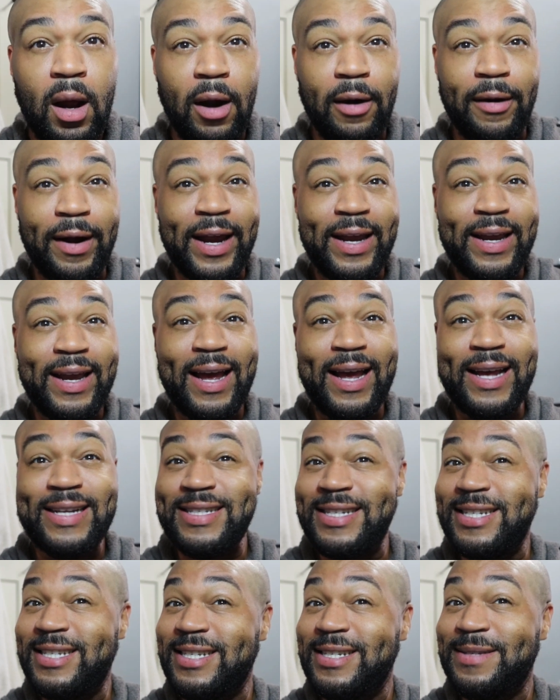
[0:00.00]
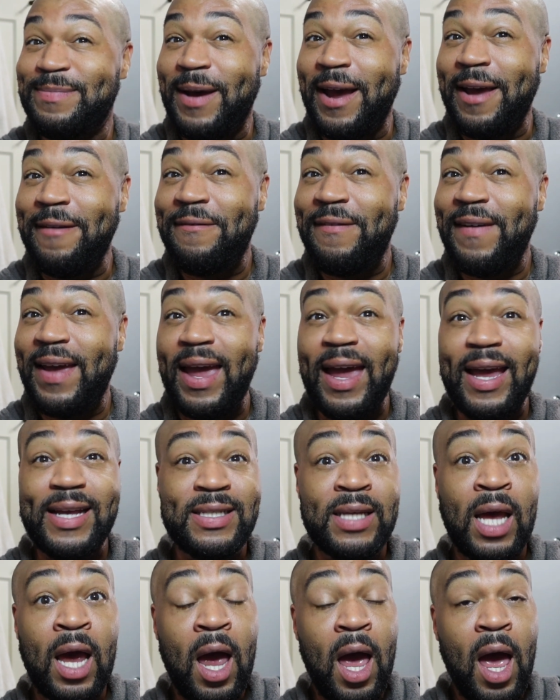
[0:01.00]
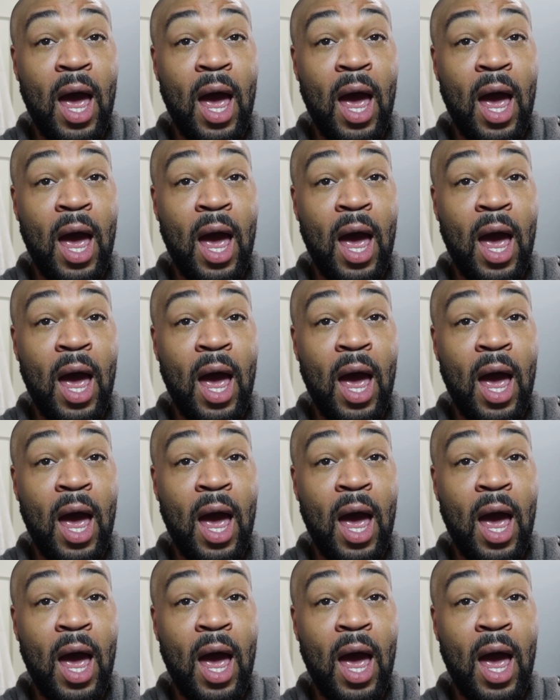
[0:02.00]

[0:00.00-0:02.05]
All right, guys, this is my face.